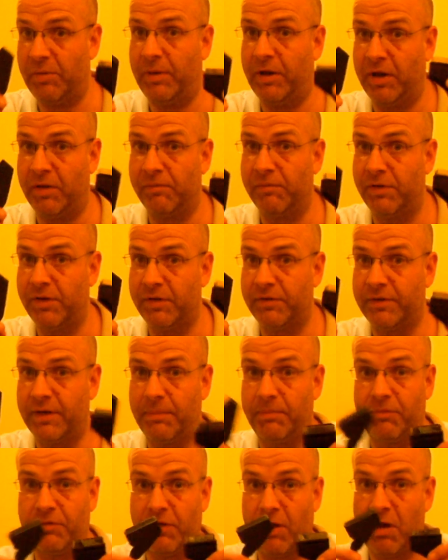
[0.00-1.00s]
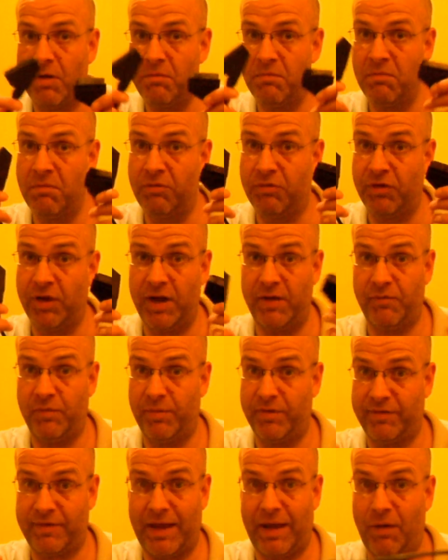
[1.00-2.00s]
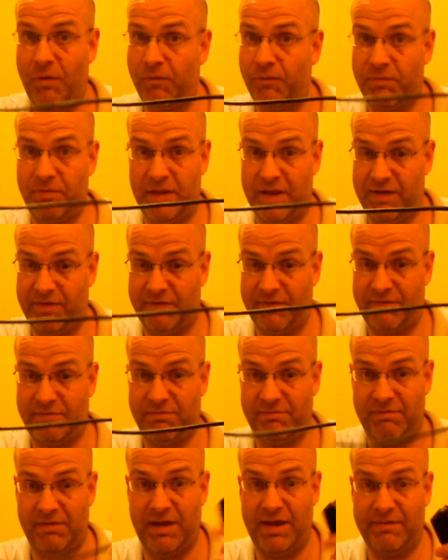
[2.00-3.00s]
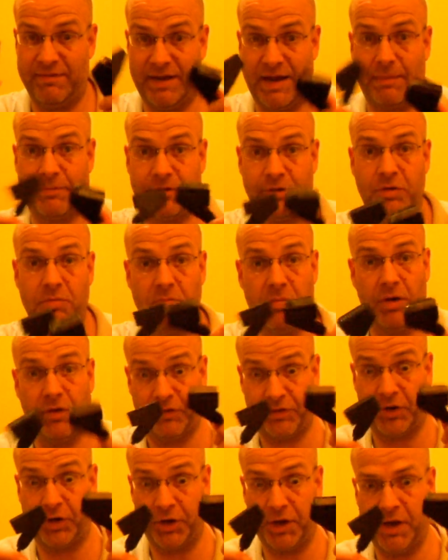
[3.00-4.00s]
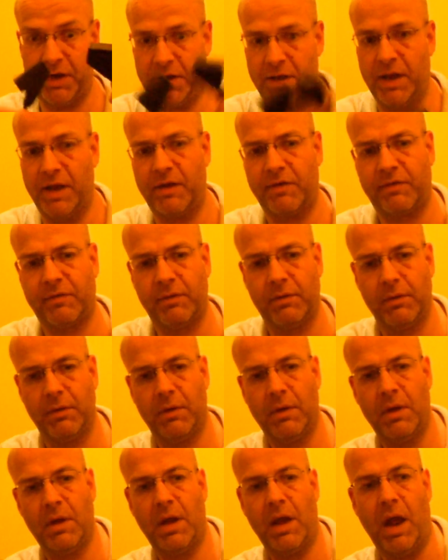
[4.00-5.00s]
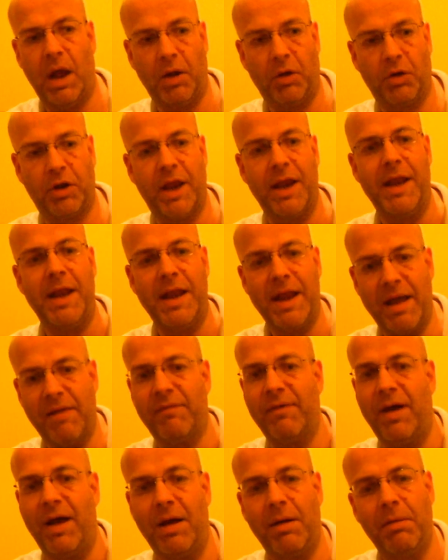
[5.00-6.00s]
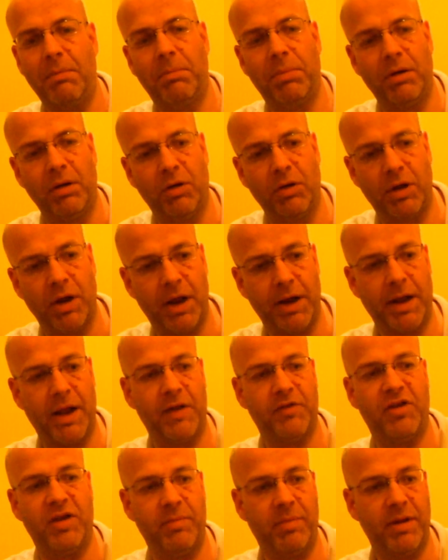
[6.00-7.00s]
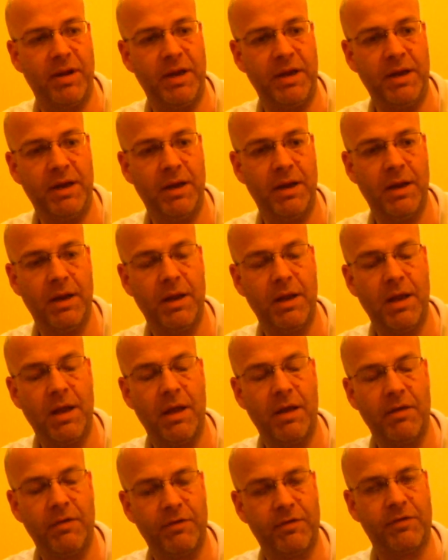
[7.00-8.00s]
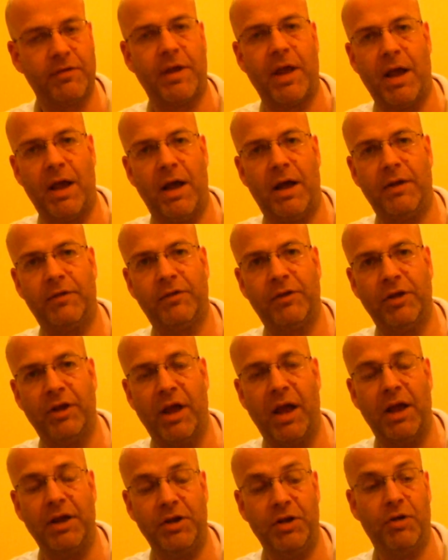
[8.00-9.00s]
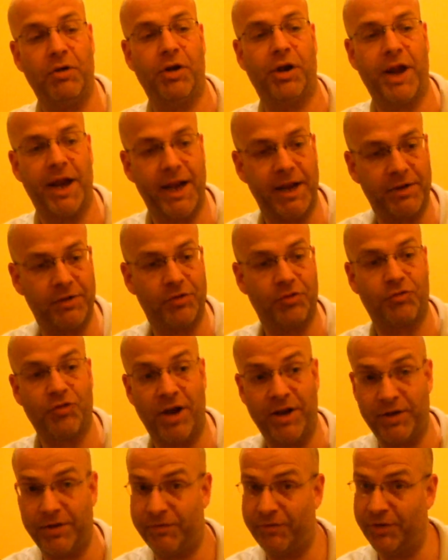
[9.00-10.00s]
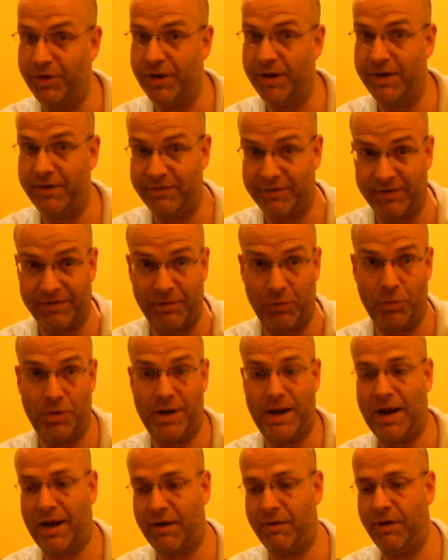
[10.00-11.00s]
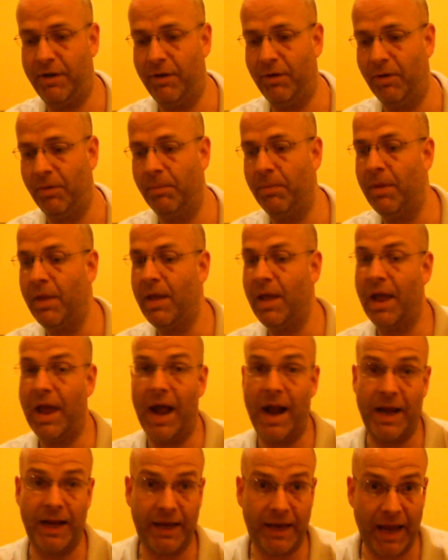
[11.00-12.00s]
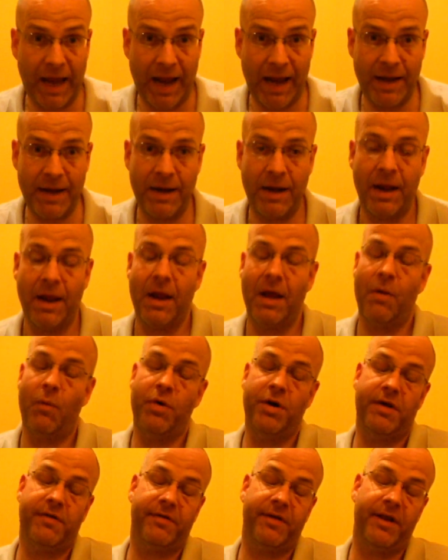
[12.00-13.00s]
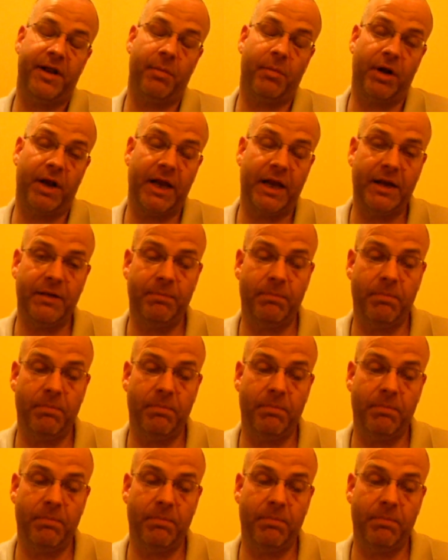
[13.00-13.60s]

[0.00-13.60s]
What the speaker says: RGB converter, so certainly from the south this is an absolute must. I need this, and I could never plug an RGB SCART Euro connector straight to the front of this because it will knacker it up. And again, when you see them on